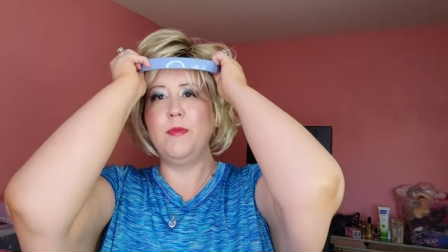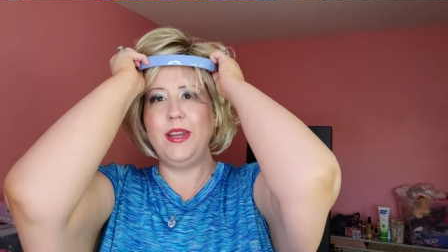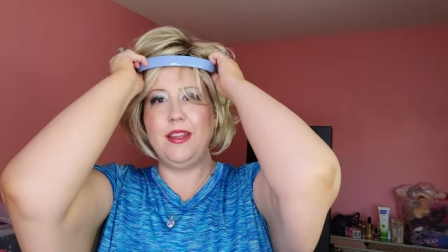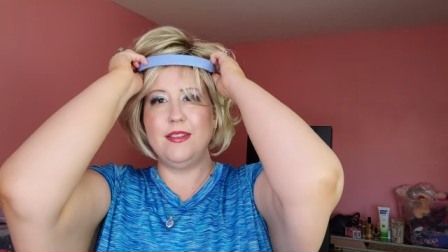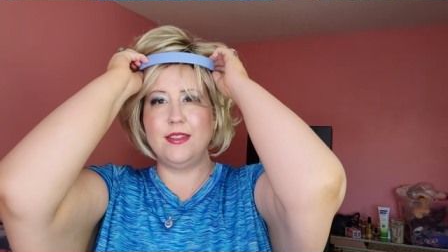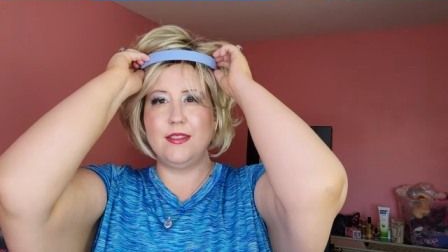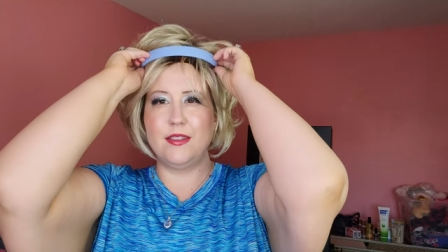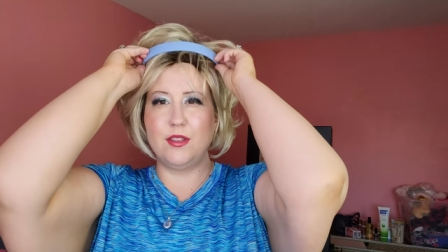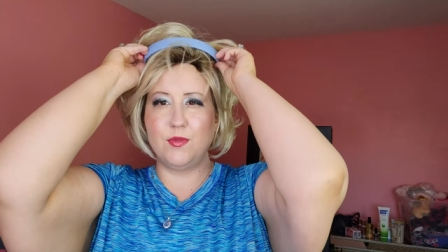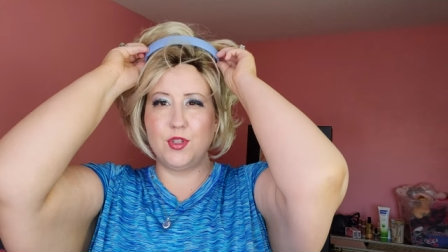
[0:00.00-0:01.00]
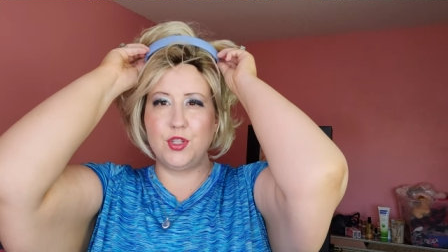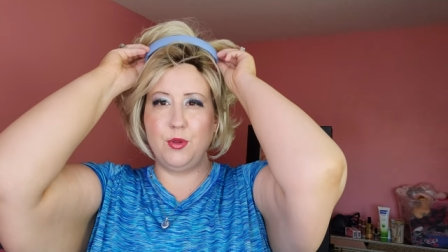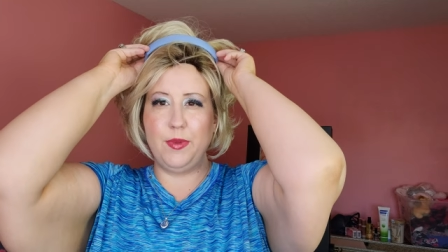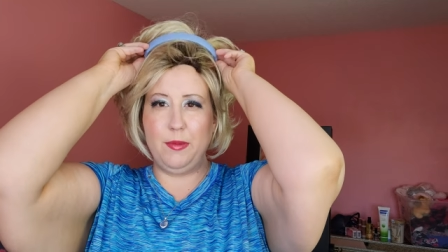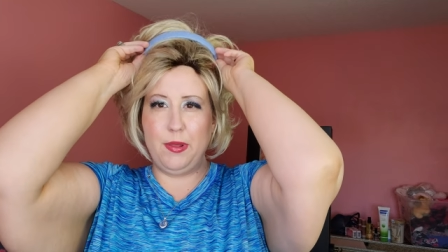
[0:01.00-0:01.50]
many instances for so
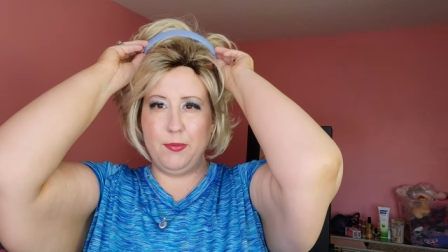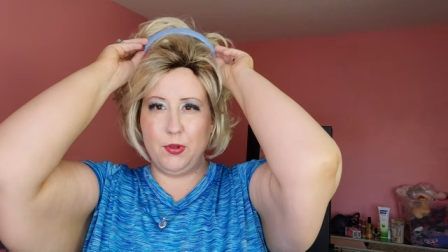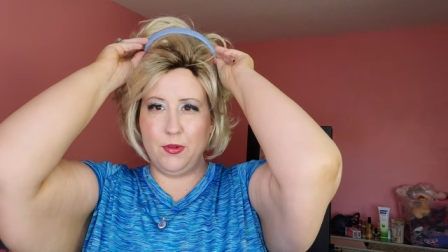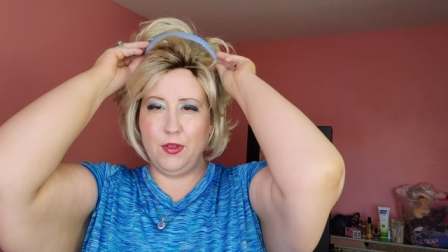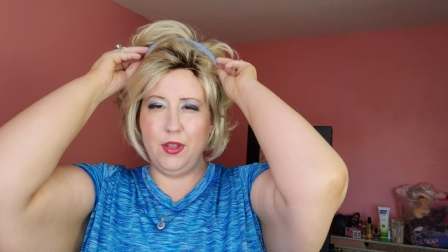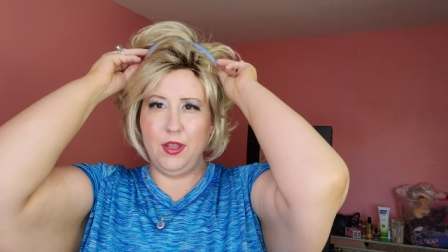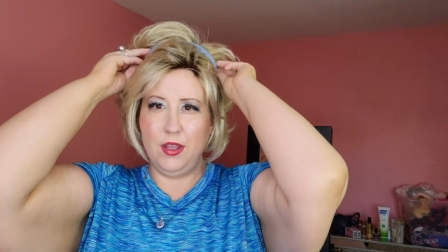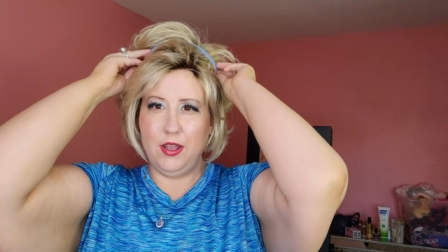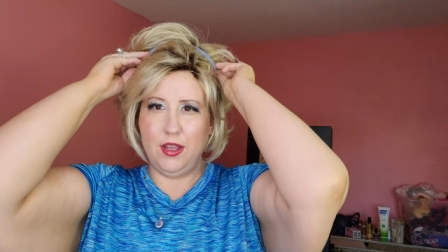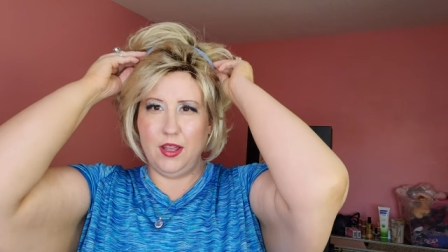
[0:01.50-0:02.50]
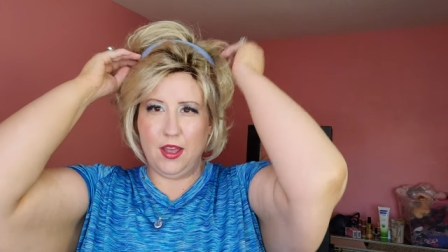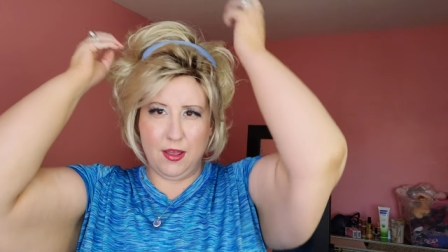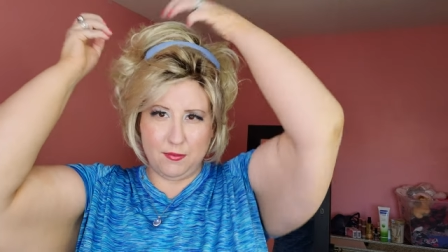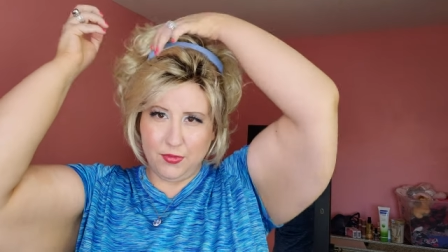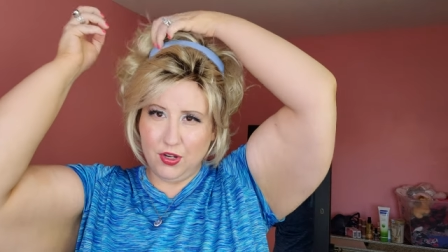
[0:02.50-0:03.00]
many people.
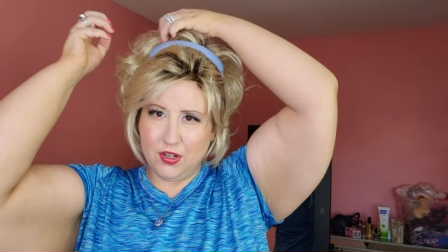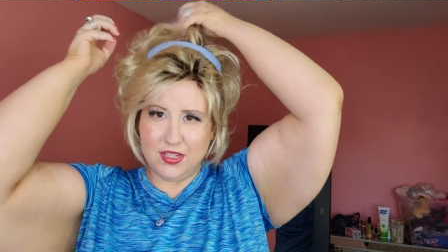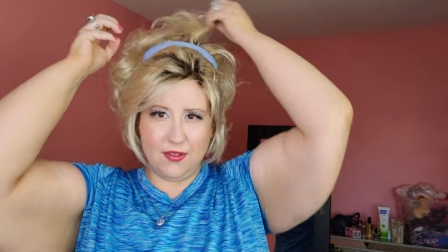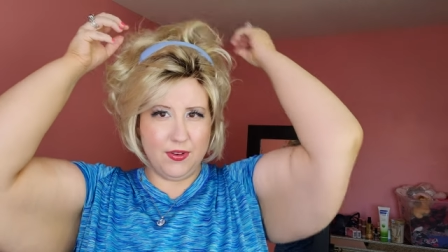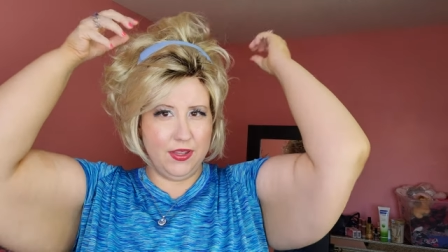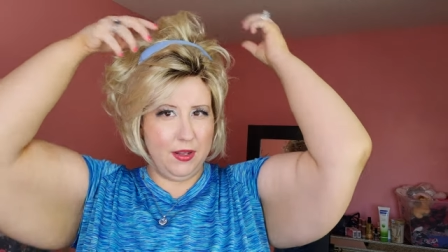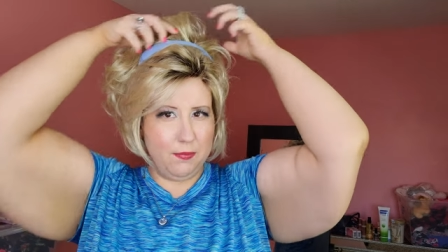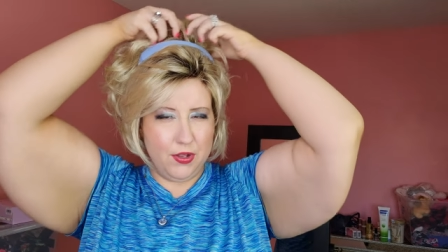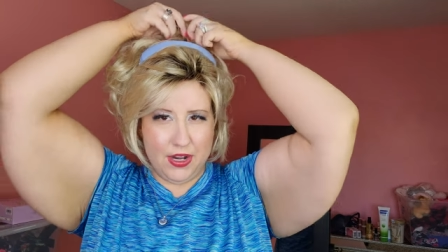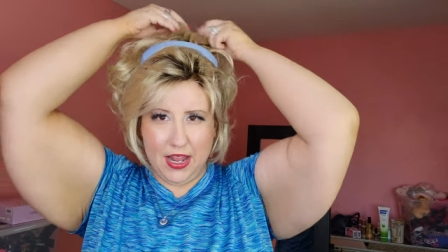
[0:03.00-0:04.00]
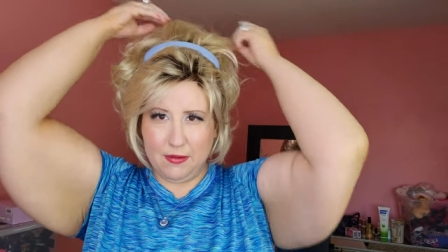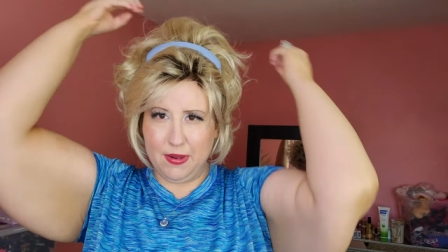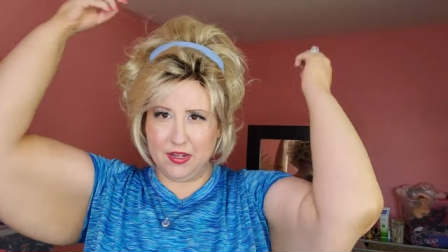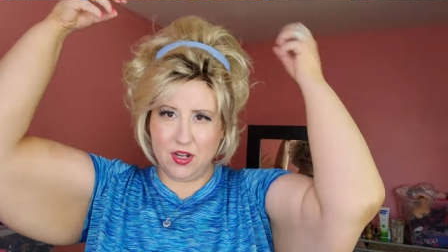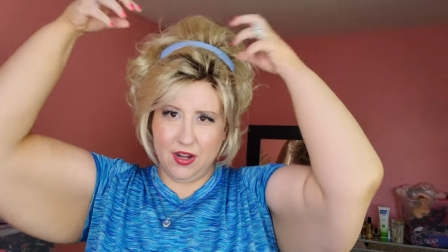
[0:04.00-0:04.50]
Um, you can definitely put a
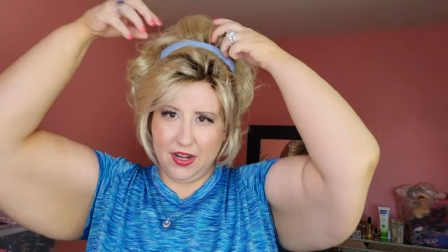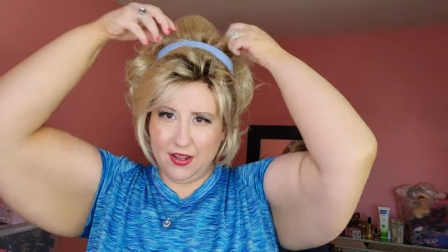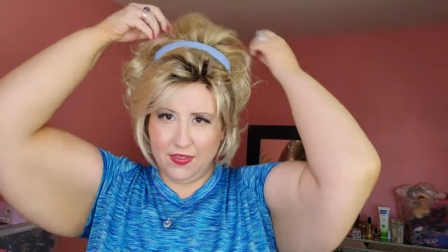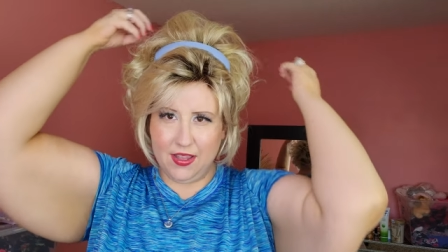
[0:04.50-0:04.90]
headband on it and